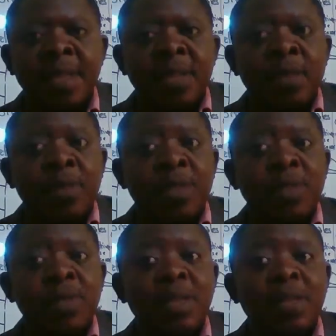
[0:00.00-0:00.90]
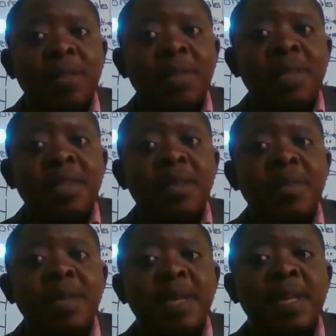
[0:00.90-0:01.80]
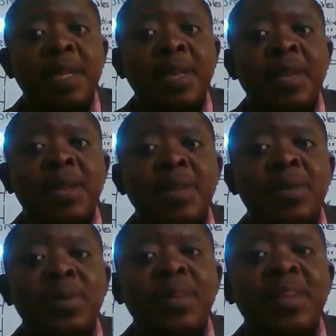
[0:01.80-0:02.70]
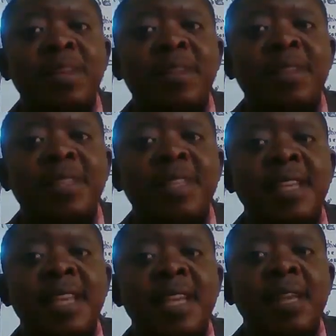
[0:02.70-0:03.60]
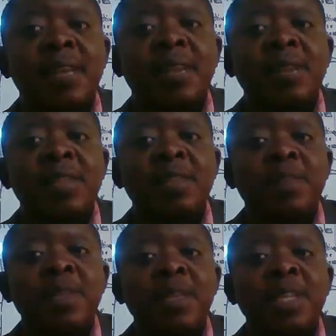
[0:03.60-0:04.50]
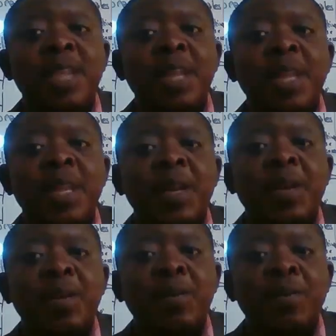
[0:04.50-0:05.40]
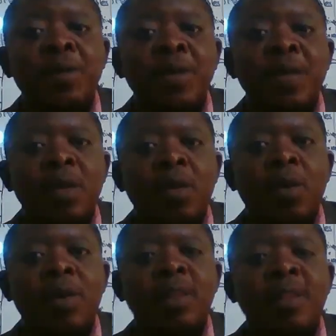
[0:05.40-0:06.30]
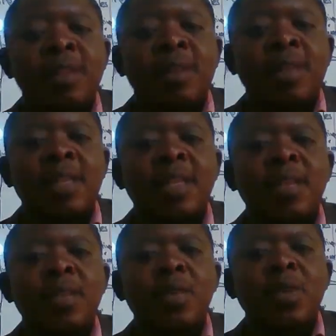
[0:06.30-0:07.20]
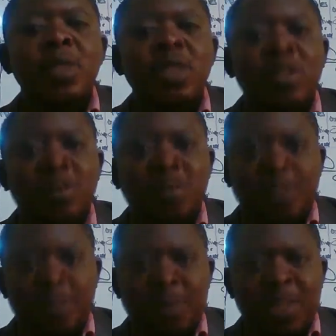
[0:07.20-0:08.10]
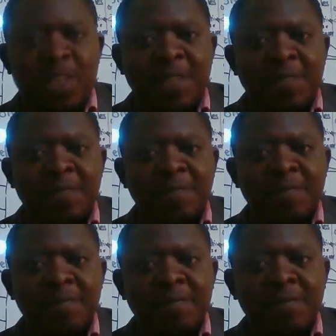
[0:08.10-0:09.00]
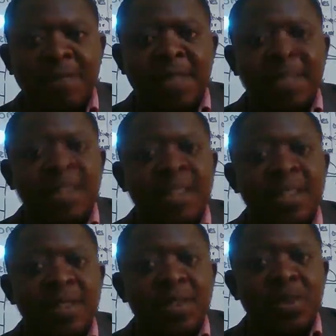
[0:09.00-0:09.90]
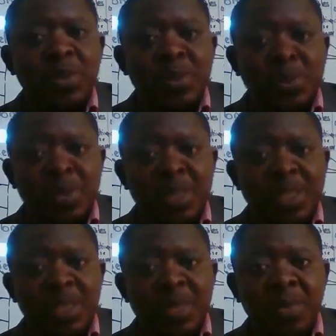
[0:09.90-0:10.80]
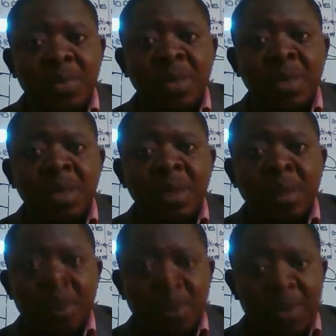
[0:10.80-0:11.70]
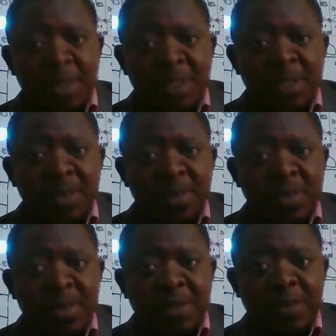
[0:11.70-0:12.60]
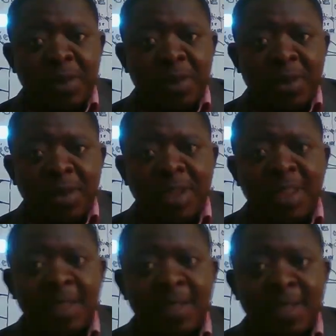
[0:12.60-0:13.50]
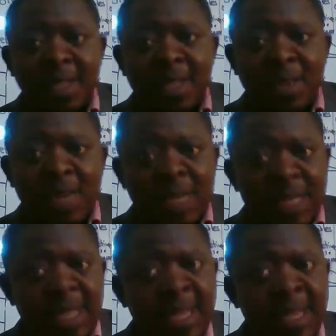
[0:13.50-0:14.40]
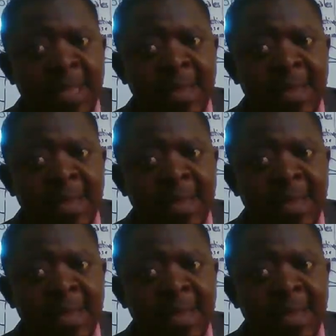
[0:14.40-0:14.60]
So patient will start breathing normally. You can also give us with respiration of what are the normal ranges for respiration? 18 to 22 or 18 to 24. You can give us that range there.